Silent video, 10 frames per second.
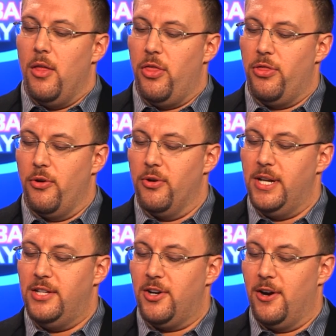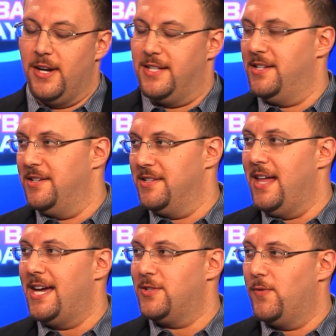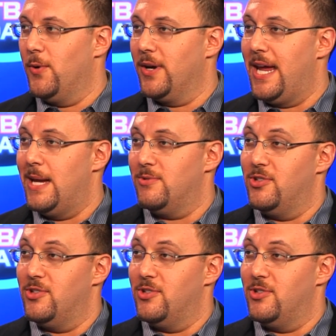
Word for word: thirty targets in his last four games,